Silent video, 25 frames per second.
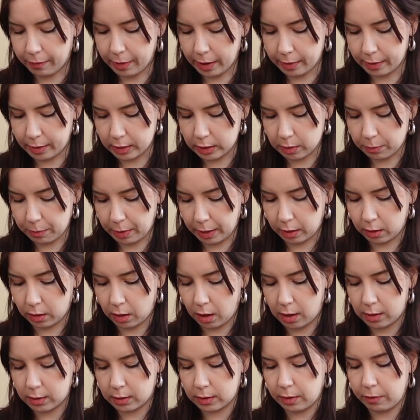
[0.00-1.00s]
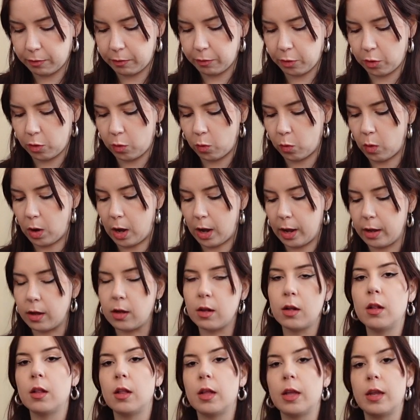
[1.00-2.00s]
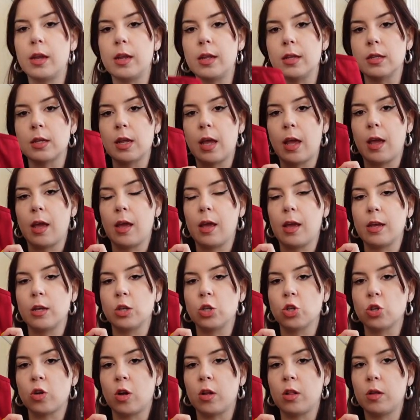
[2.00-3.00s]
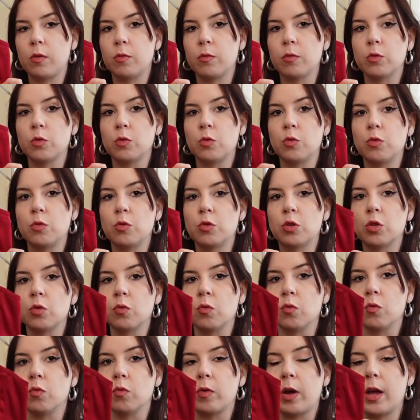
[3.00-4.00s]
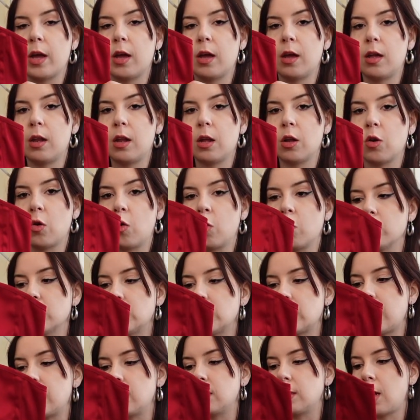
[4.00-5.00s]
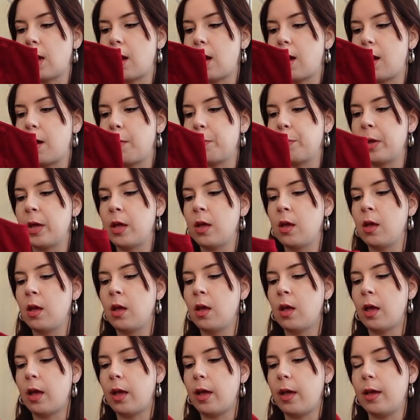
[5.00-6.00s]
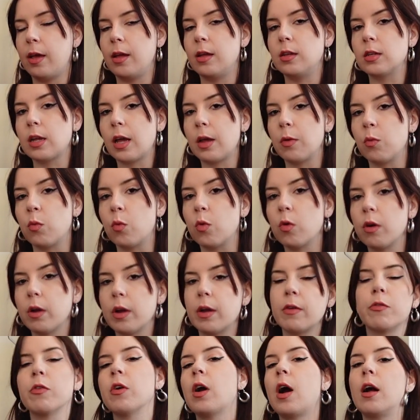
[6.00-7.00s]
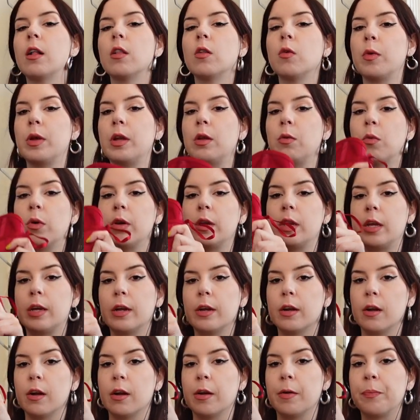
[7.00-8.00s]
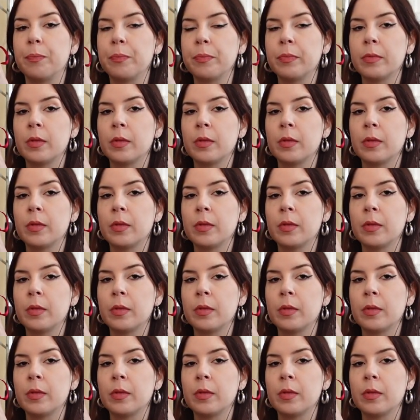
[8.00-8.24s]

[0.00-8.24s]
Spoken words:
This in my closet for a while. It is a Charlotte Russe red corset top, and I wore it for Halloween one year,